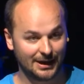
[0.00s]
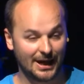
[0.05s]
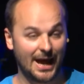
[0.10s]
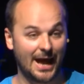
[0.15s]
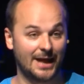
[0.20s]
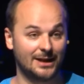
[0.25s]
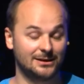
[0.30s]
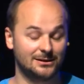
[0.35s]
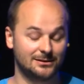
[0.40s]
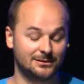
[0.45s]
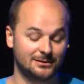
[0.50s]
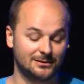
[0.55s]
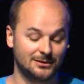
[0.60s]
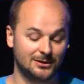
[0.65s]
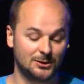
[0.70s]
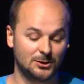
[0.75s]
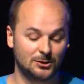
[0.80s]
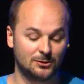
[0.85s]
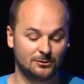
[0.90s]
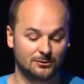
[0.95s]
And
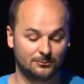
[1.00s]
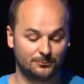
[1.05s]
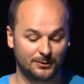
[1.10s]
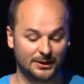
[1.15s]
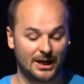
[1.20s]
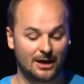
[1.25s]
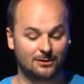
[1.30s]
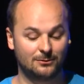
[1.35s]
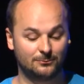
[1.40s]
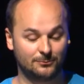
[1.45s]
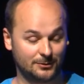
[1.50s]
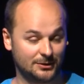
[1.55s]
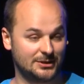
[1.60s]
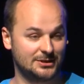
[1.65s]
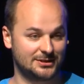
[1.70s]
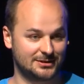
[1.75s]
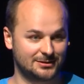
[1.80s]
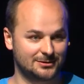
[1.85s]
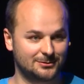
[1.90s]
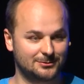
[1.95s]
without, what
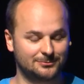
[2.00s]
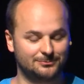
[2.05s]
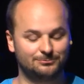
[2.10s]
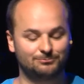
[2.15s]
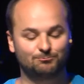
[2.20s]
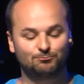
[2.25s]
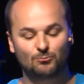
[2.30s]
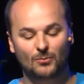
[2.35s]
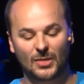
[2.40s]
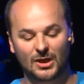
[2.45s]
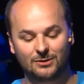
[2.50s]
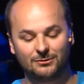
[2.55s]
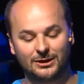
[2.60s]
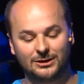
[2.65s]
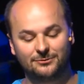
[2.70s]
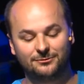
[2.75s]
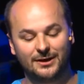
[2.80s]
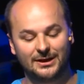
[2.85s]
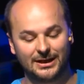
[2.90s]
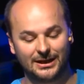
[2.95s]
is
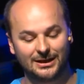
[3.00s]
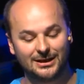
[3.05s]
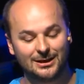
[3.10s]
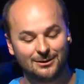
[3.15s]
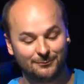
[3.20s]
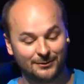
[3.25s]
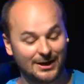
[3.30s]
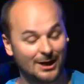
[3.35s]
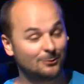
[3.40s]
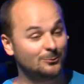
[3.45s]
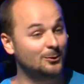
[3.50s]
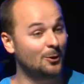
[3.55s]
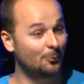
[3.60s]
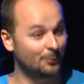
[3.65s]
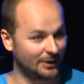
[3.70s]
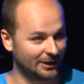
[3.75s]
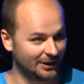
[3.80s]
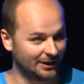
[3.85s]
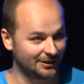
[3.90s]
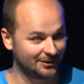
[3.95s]
quite funny, without
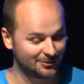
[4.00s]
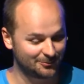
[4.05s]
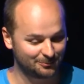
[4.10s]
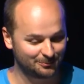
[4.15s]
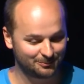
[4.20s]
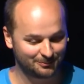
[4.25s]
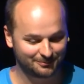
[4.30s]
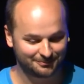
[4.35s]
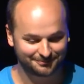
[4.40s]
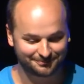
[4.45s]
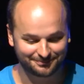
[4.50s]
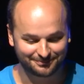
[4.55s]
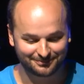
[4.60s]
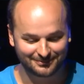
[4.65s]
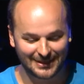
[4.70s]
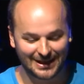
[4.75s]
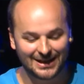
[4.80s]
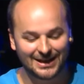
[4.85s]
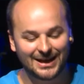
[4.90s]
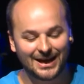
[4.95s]
knowing it,
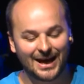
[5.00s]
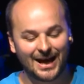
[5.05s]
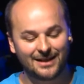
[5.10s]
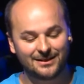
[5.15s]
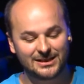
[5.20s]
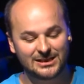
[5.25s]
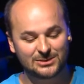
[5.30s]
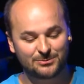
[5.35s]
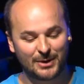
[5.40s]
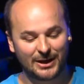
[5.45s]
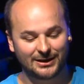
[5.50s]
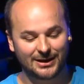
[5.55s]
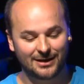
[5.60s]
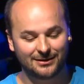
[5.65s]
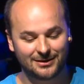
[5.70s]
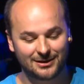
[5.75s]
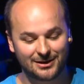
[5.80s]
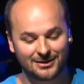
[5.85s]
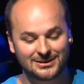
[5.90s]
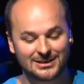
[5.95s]
and despite
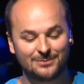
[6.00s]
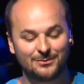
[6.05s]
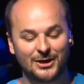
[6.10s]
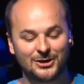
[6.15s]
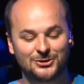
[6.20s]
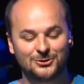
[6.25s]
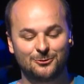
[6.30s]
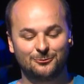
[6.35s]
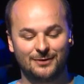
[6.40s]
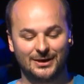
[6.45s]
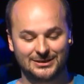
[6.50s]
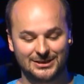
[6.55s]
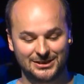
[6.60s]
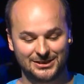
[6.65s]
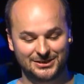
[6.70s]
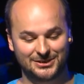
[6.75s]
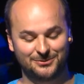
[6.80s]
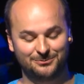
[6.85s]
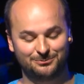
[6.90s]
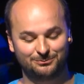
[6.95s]
underestimation of
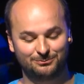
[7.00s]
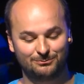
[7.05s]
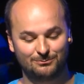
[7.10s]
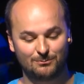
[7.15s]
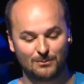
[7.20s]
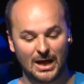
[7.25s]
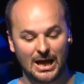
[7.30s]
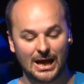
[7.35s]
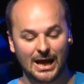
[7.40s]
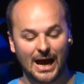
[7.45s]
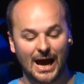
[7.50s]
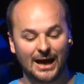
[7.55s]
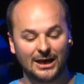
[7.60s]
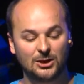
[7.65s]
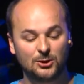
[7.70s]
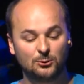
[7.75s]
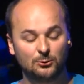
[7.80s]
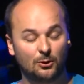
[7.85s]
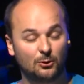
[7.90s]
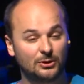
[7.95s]
others, I
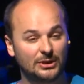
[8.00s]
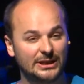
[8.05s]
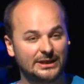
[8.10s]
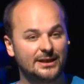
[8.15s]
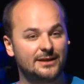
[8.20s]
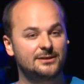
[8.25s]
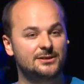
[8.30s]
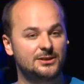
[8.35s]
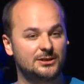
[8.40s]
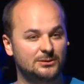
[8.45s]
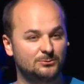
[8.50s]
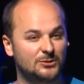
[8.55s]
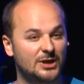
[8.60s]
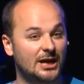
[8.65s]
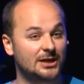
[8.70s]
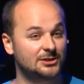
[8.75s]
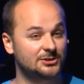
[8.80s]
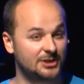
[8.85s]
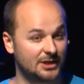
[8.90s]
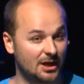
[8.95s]
knew only the term
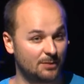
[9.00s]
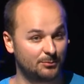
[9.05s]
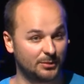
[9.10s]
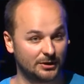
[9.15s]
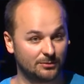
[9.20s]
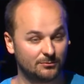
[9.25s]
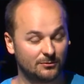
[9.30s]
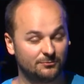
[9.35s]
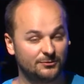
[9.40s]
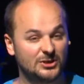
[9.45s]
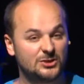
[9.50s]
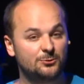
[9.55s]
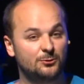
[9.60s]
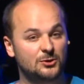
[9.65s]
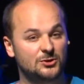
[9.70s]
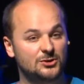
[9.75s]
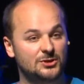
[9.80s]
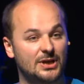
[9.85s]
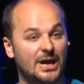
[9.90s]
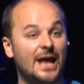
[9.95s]
Dark Therapy, which
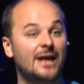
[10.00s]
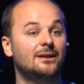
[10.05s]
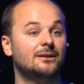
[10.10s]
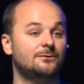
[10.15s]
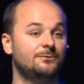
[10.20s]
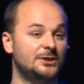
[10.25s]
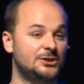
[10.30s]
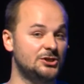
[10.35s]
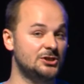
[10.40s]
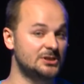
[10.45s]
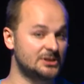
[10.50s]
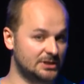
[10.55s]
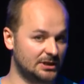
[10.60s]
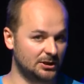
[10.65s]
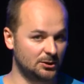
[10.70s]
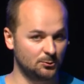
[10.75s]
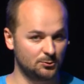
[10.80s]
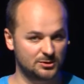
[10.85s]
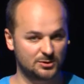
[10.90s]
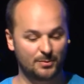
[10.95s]
was and which is
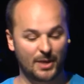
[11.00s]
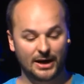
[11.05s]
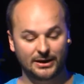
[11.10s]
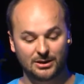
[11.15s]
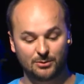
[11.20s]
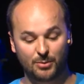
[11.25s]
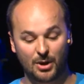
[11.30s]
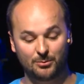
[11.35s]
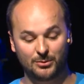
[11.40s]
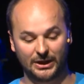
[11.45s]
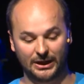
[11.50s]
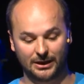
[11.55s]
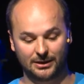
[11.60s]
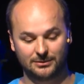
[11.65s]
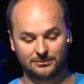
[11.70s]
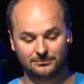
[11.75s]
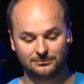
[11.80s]
used by the public.